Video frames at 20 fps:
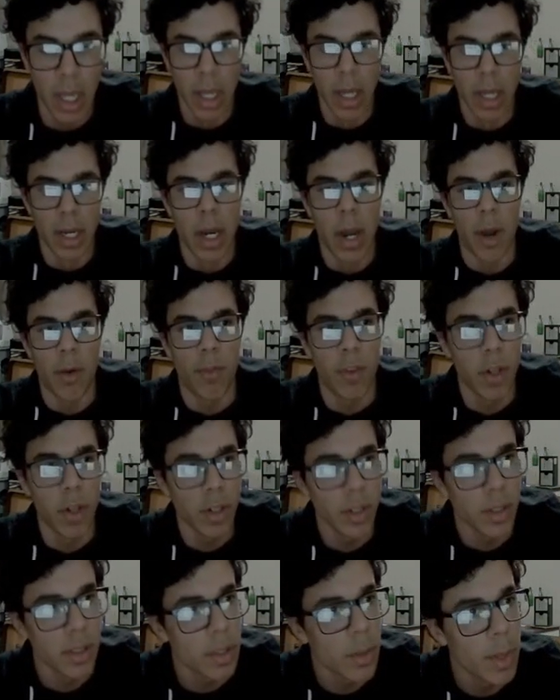Now at
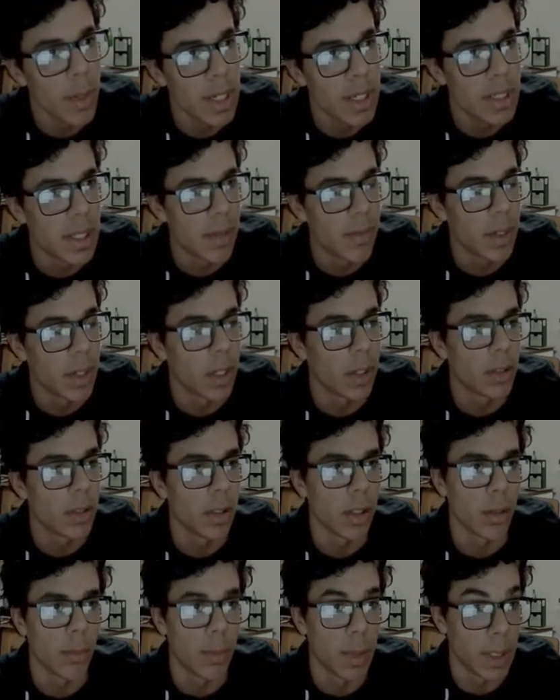first, queen e7 looks
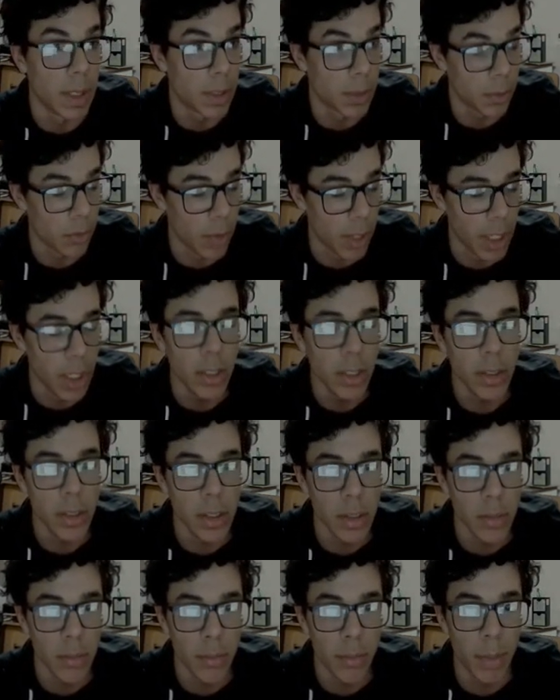a little bit
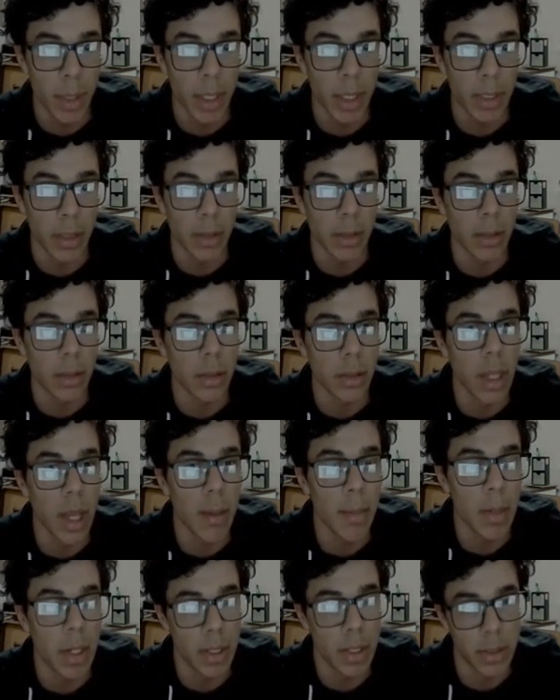strange, but
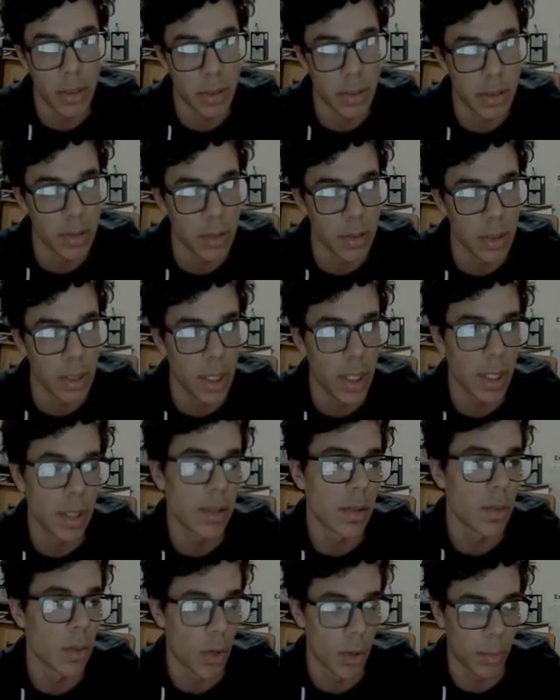I mean it's
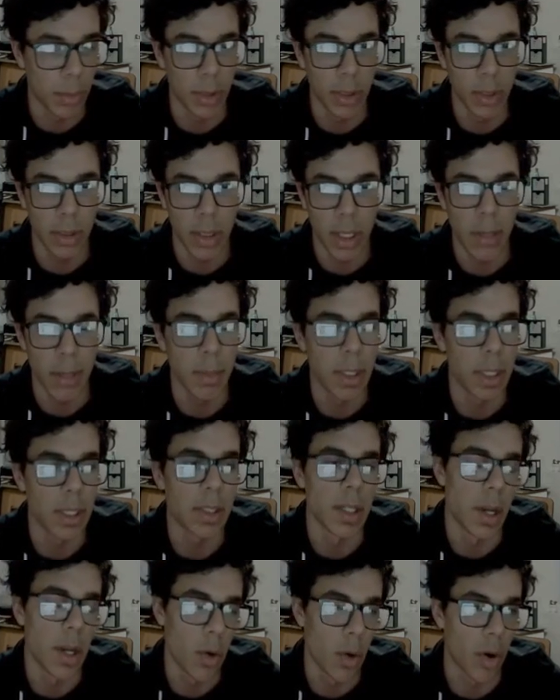normal. I mean
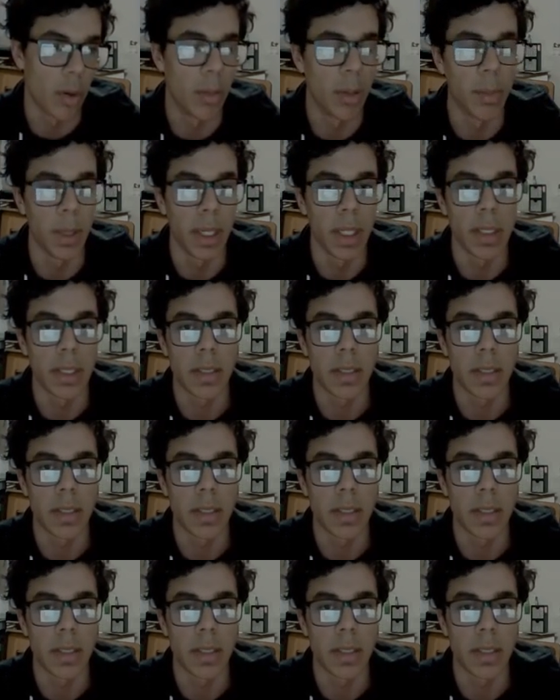it's not normal, but it